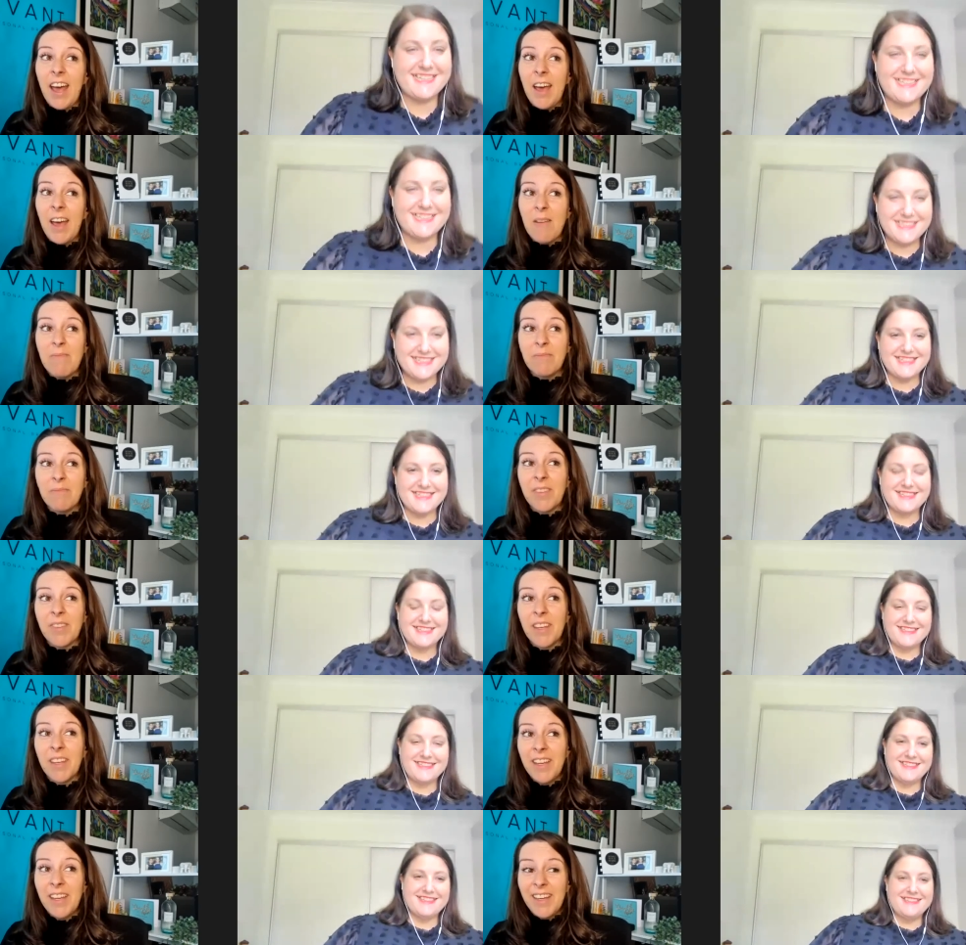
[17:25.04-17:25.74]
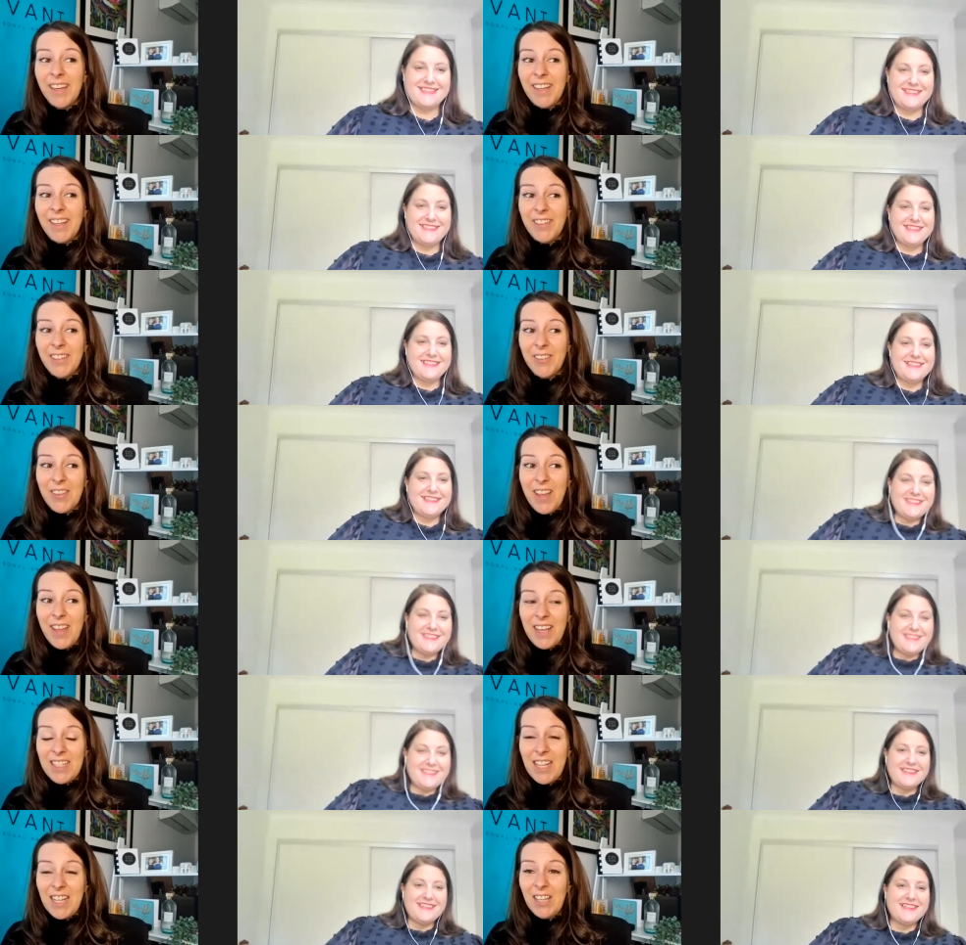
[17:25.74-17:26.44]
Speaker 1: um, you know
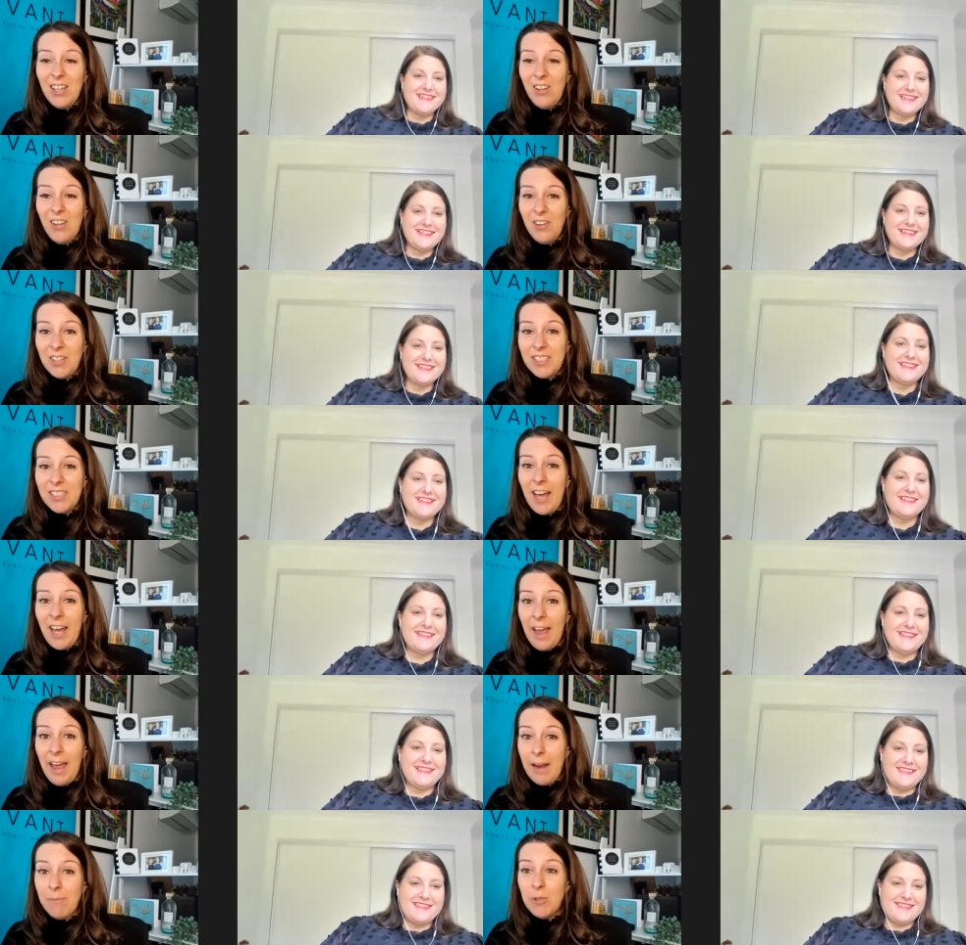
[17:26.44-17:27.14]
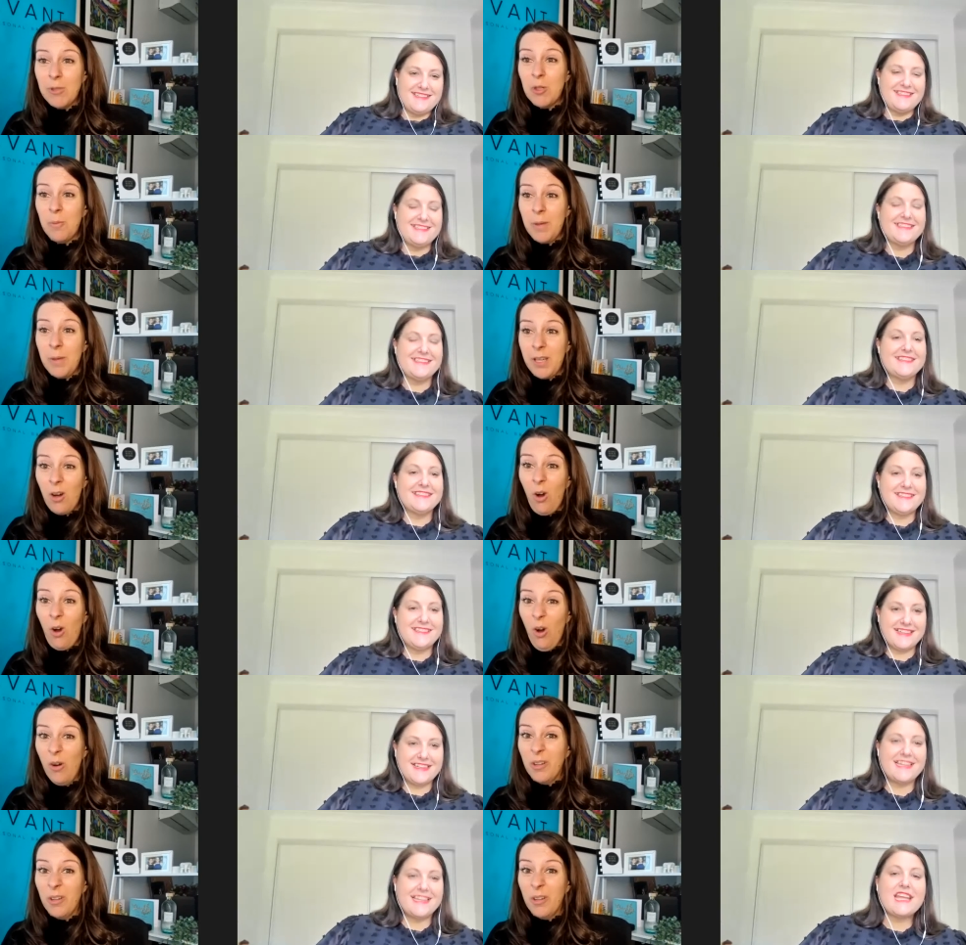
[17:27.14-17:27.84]
that's a long time to be
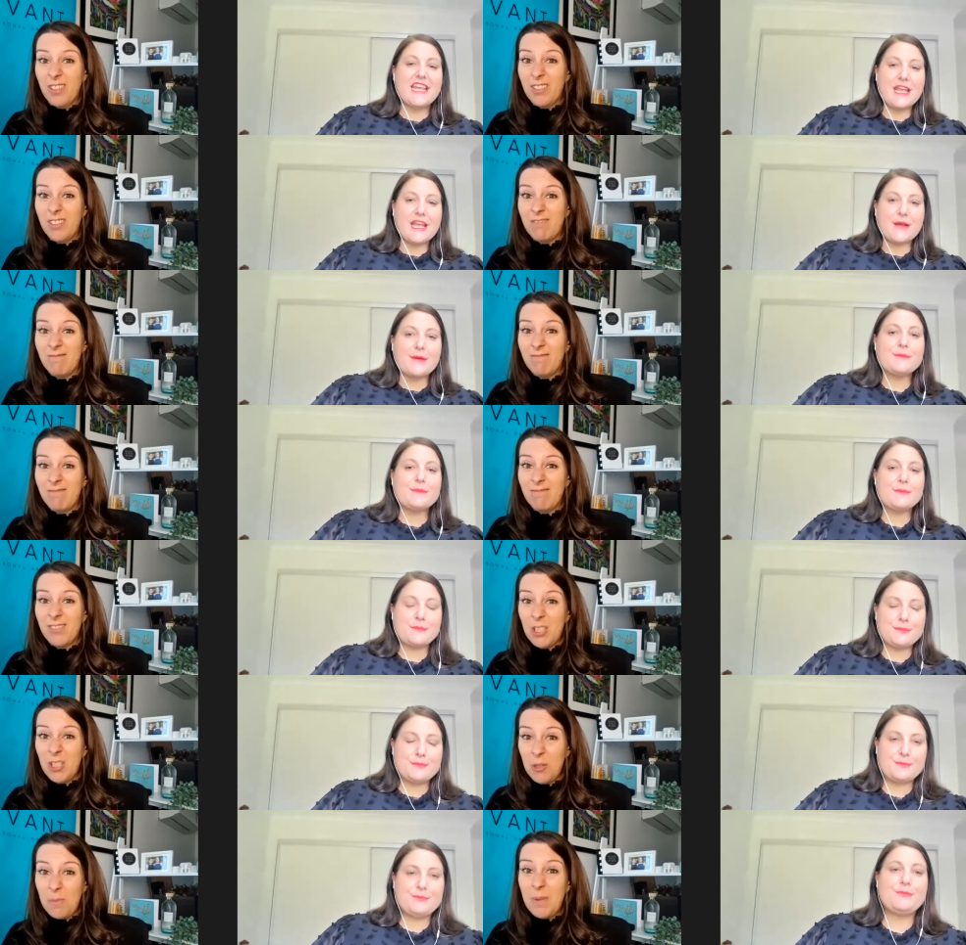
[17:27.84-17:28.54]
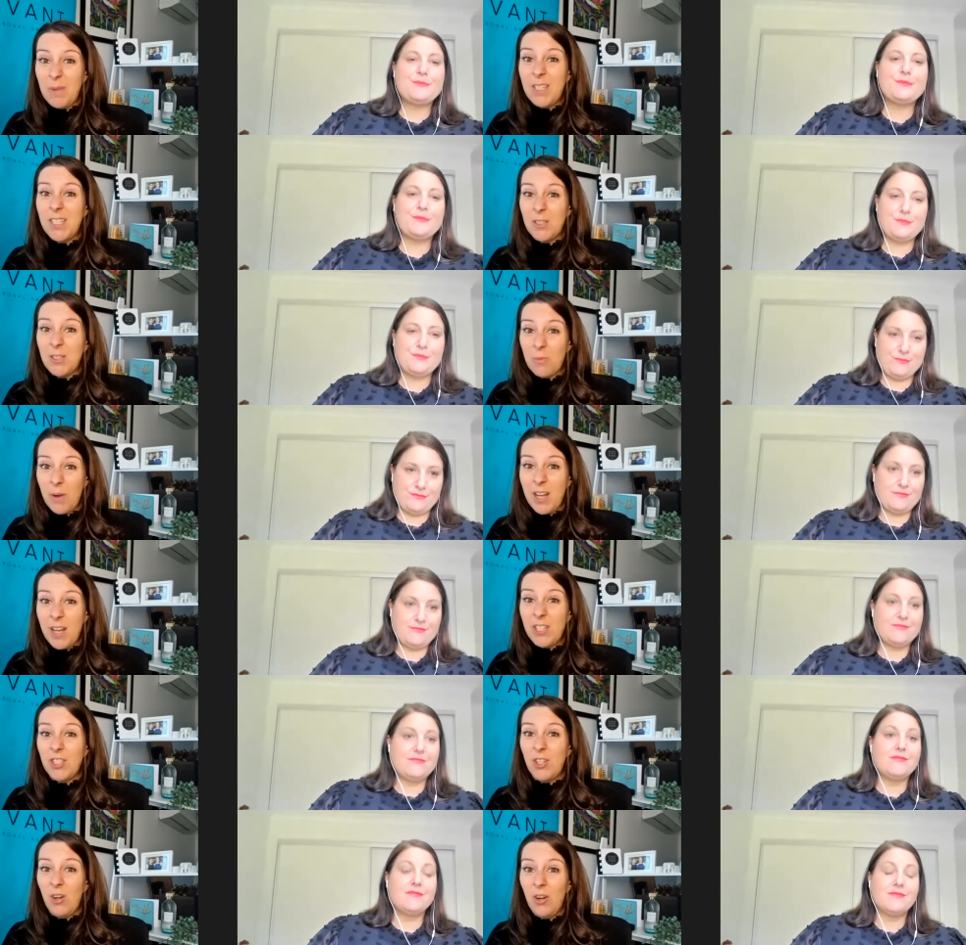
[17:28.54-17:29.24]
on yeah. to be
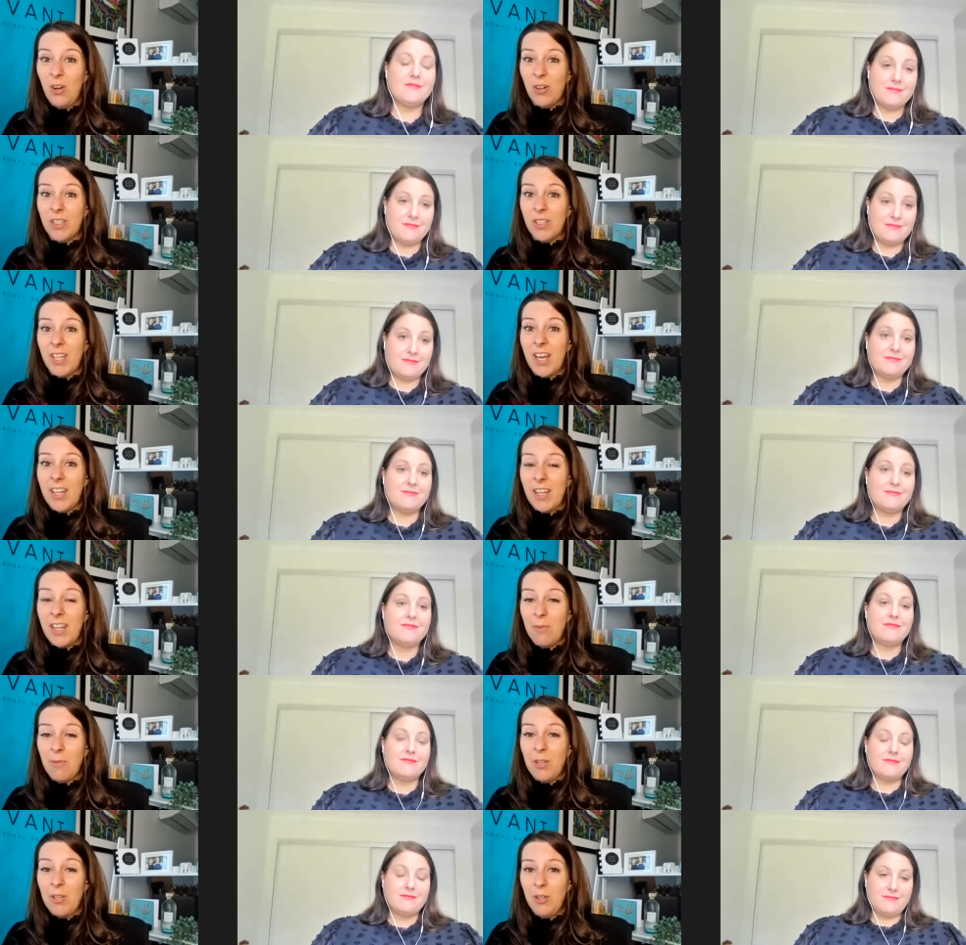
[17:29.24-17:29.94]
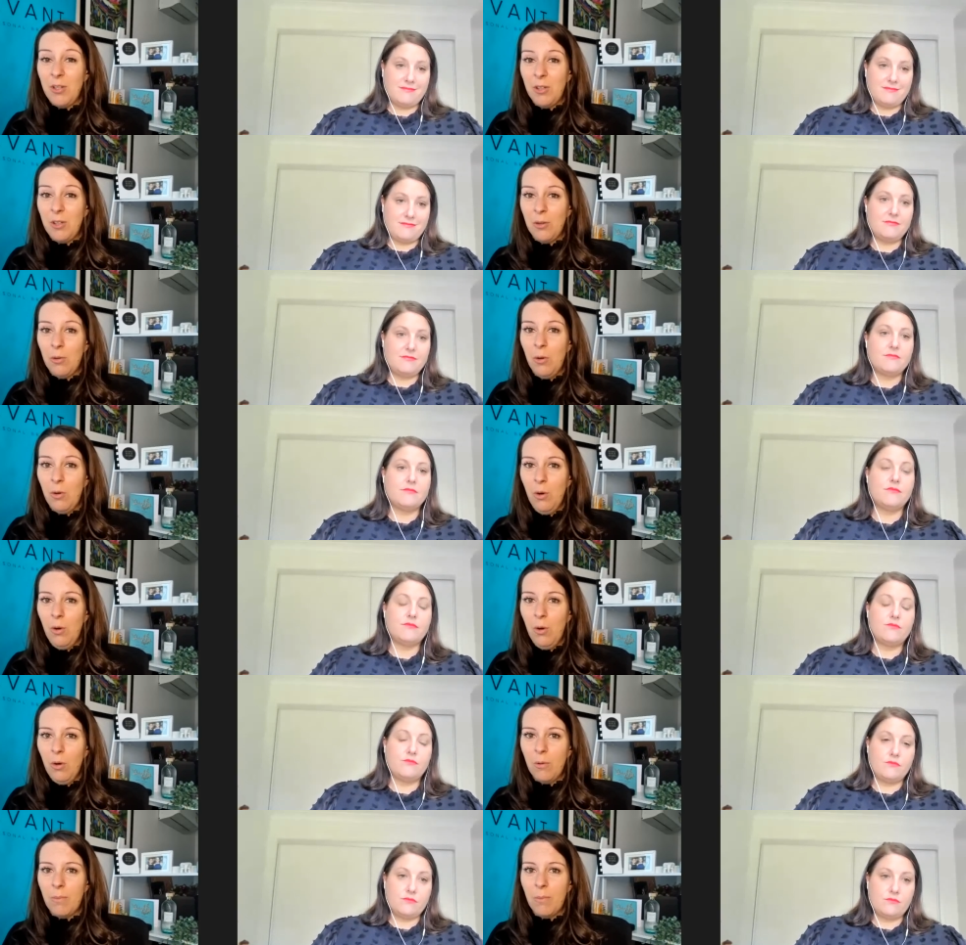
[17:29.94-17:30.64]
switched on and then when you go
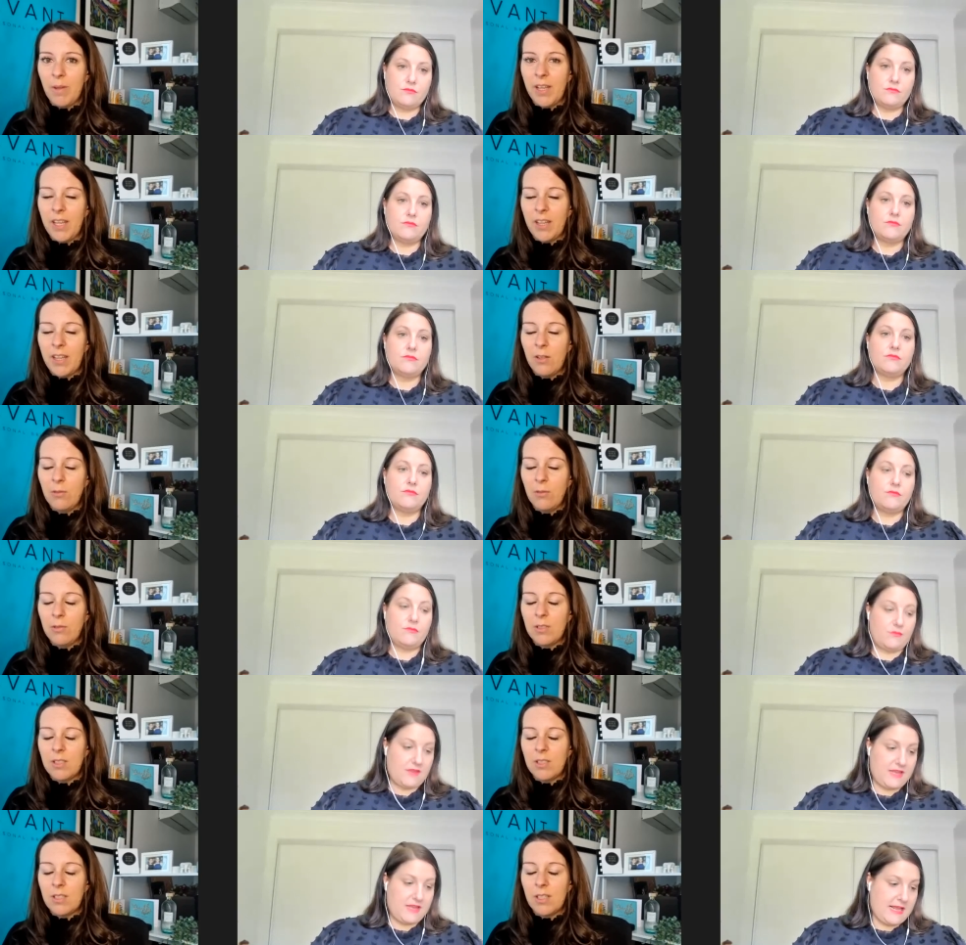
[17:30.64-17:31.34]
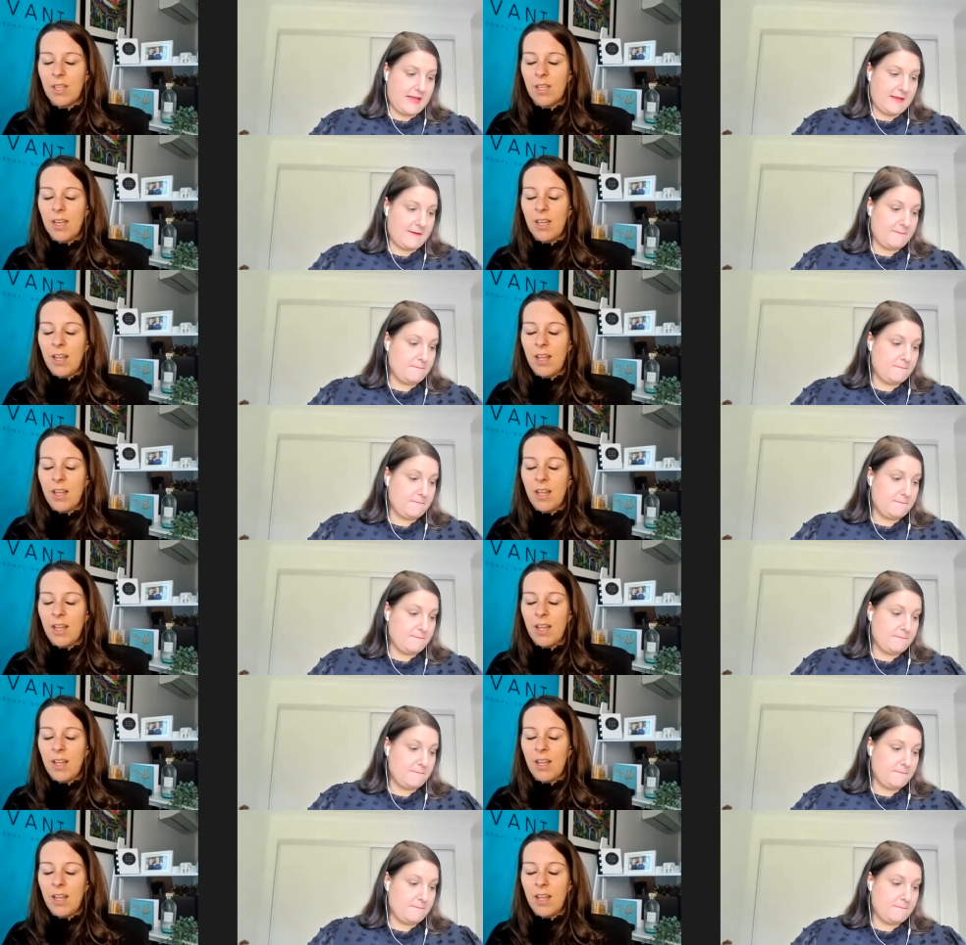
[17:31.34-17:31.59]
home like those yeah.